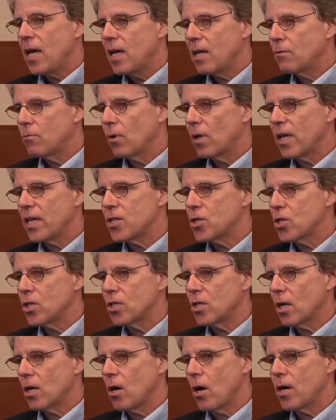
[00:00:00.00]
in relation
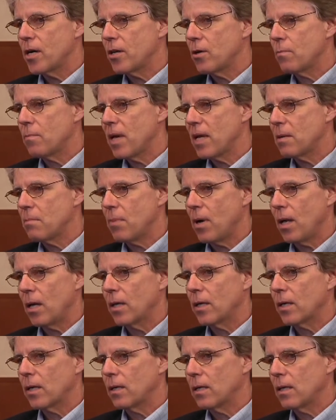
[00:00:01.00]
to
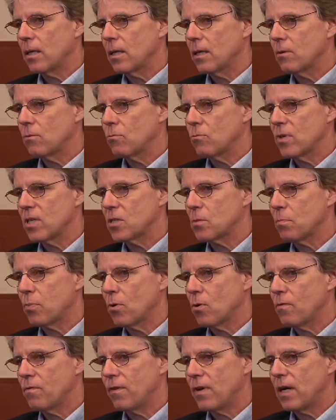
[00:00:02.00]
cardiometabolic risk
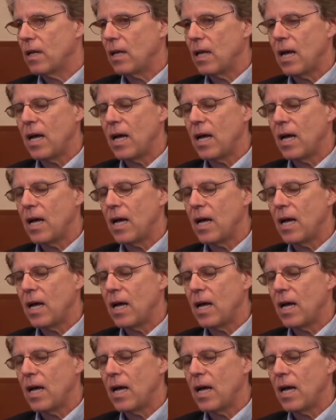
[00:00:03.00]
profile.